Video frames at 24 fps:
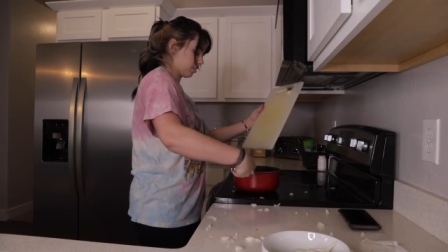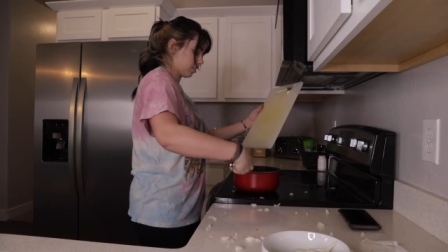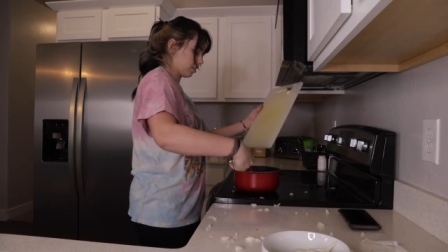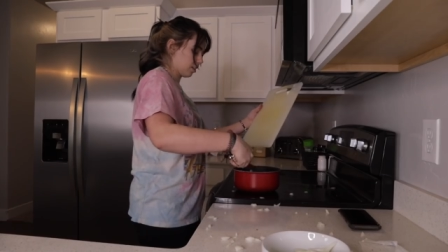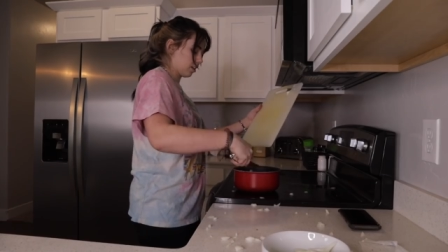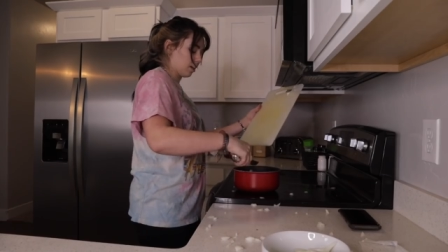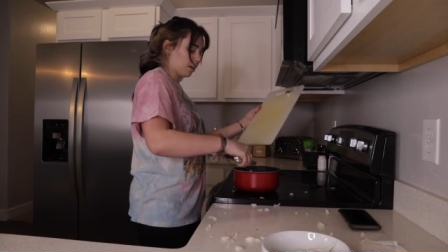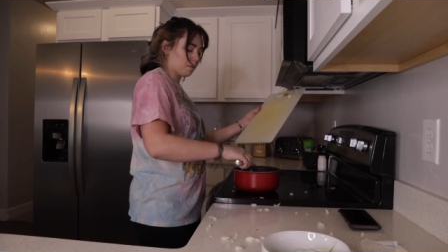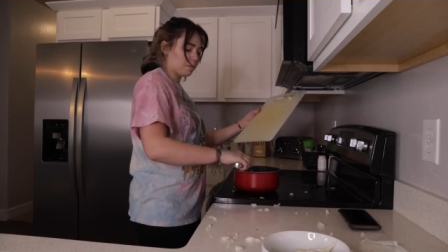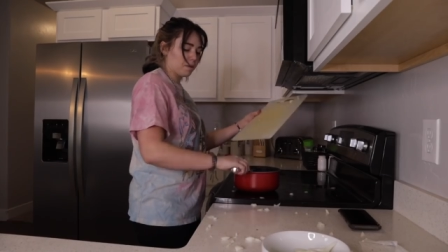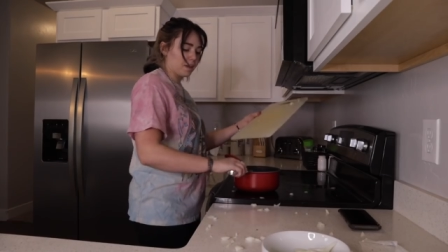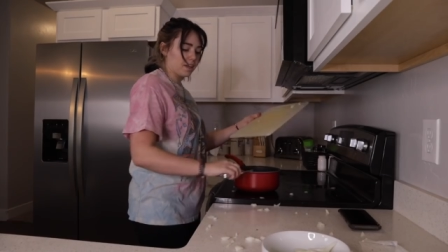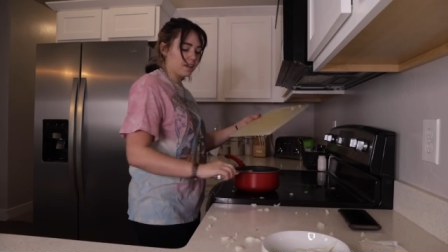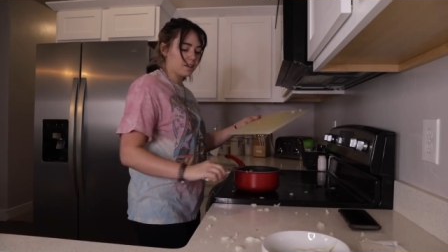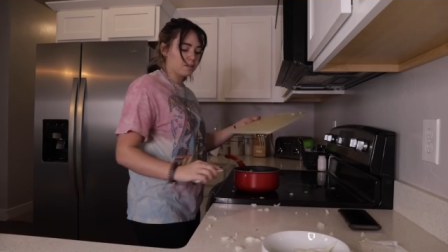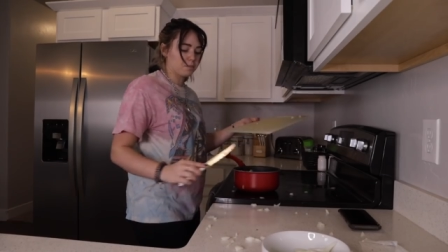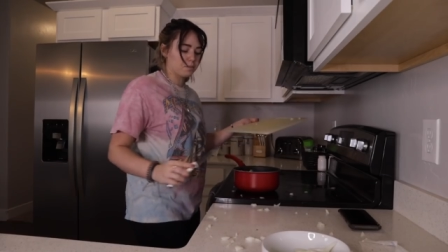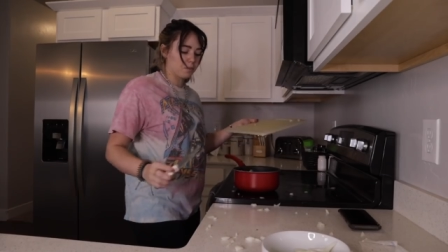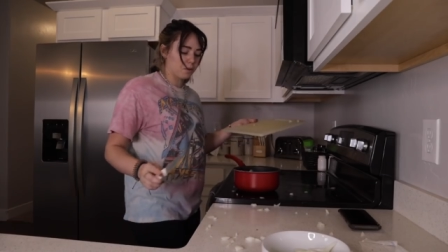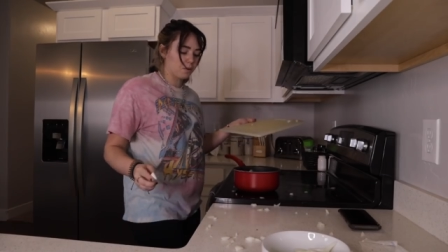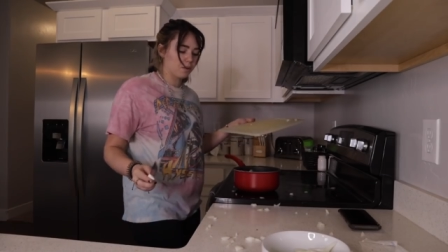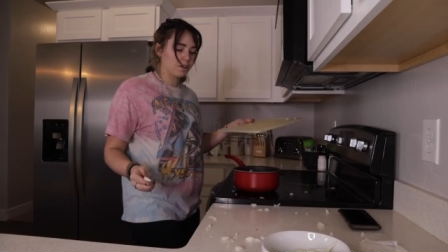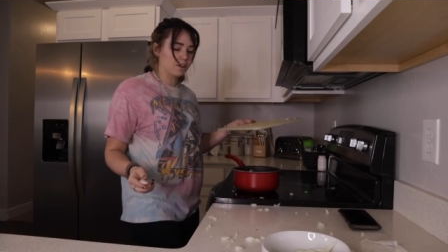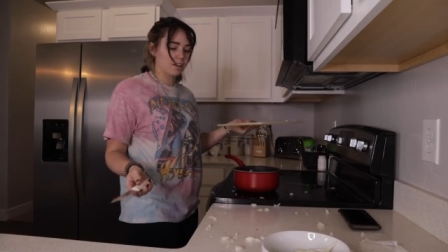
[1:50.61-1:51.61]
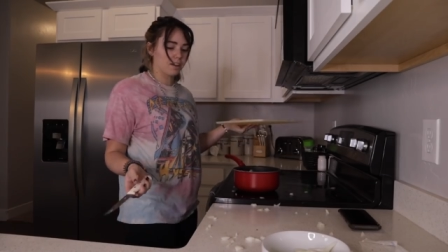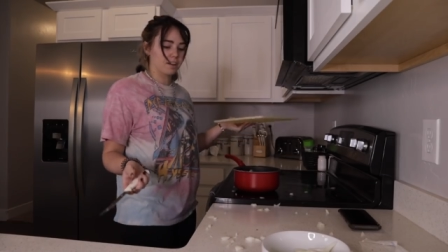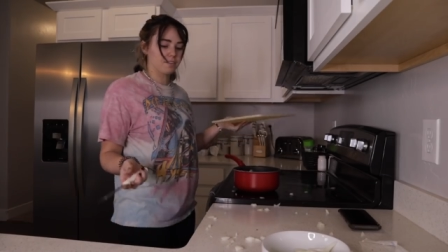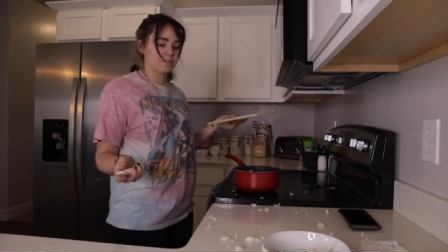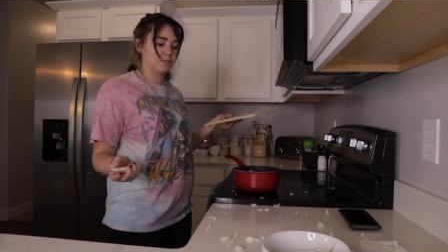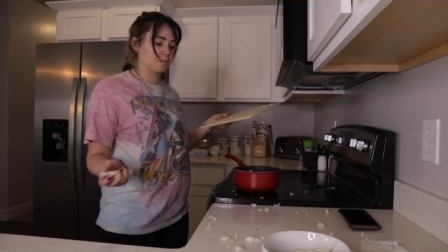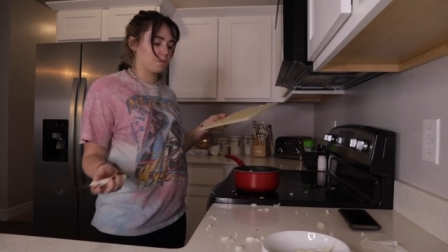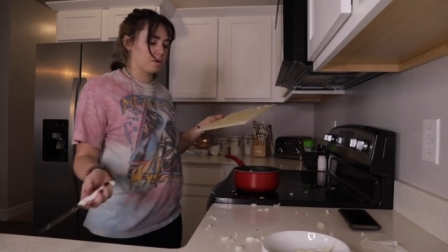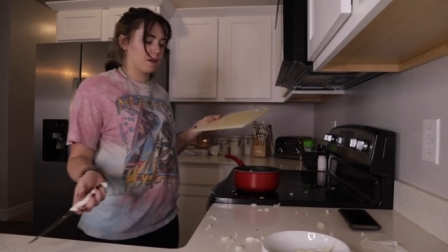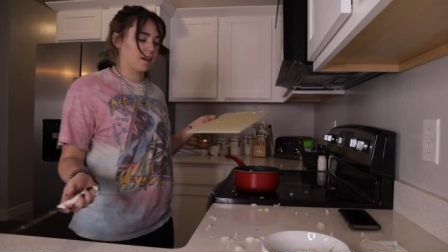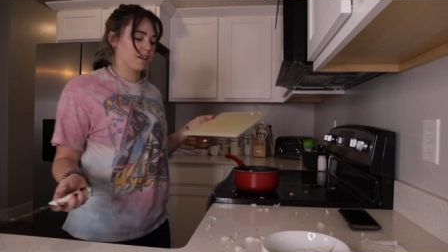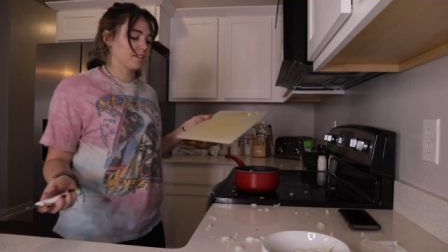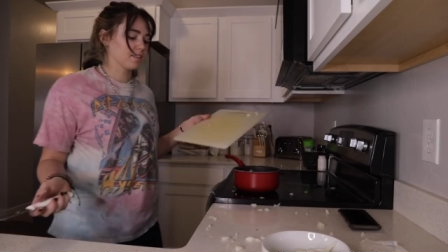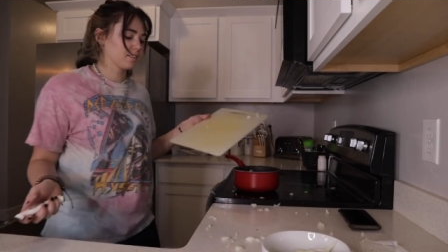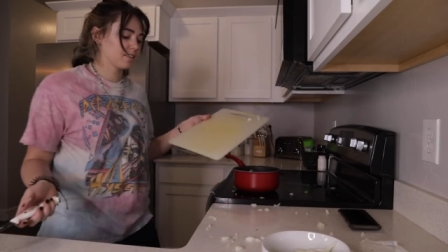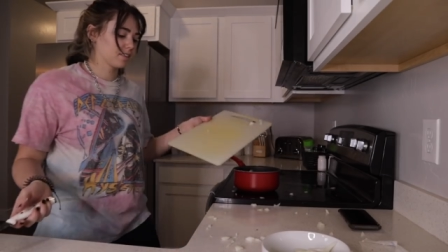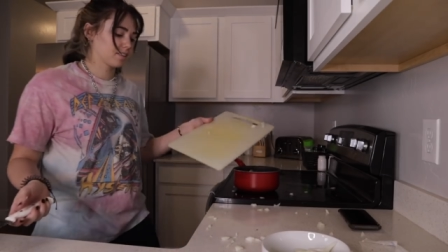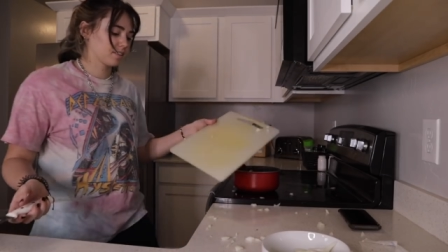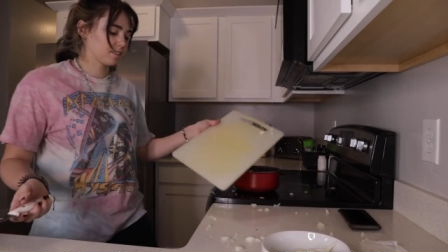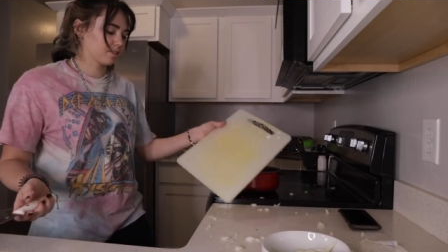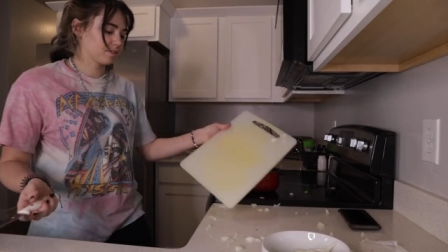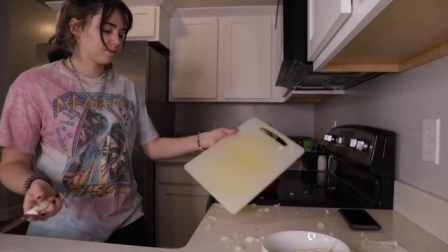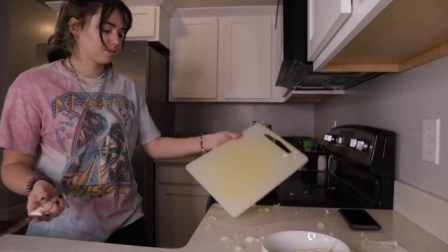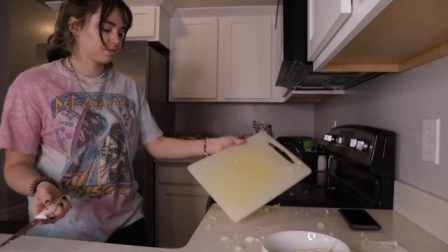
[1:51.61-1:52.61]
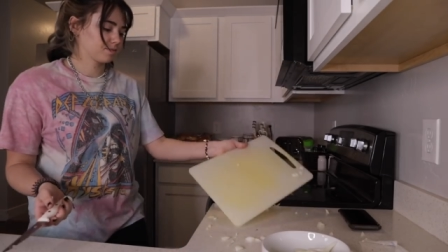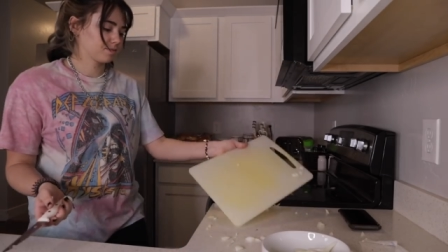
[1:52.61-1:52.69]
Can I make more of a mess?